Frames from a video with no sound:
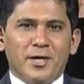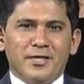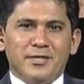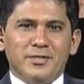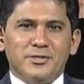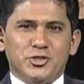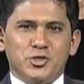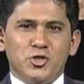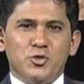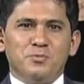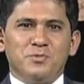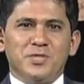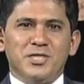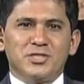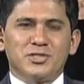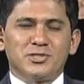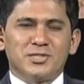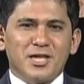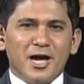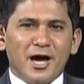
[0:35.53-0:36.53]
and assumed
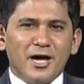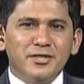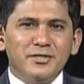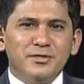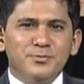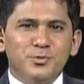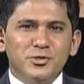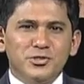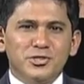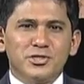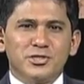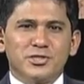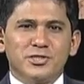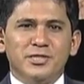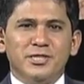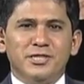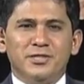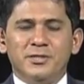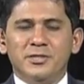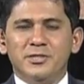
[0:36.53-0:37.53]
his current
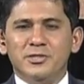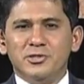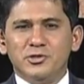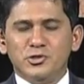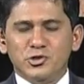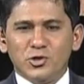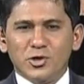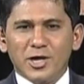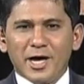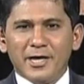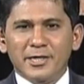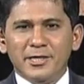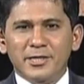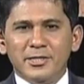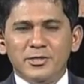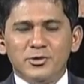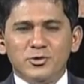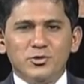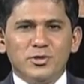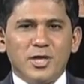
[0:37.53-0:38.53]
position in July
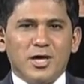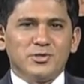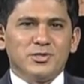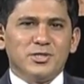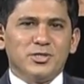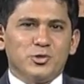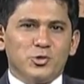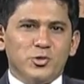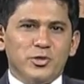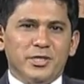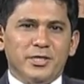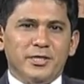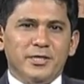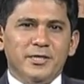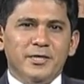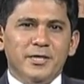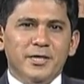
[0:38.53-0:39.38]
2003.